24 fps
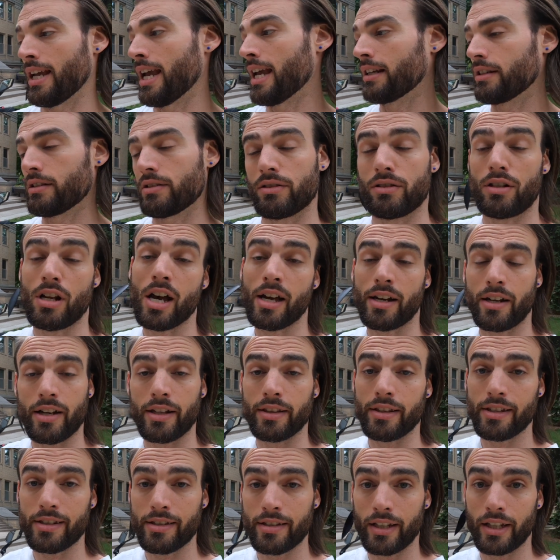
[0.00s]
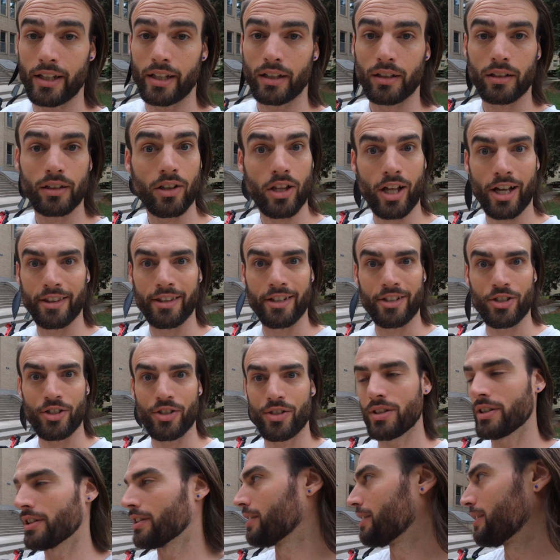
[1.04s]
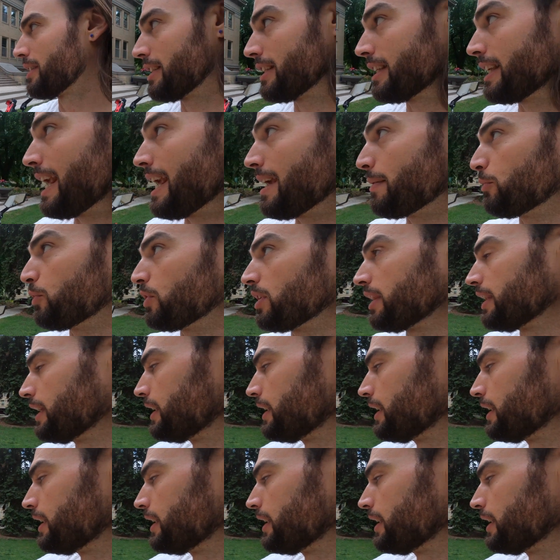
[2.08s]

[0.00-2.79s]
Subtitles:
and not on this thing, a lot that just came with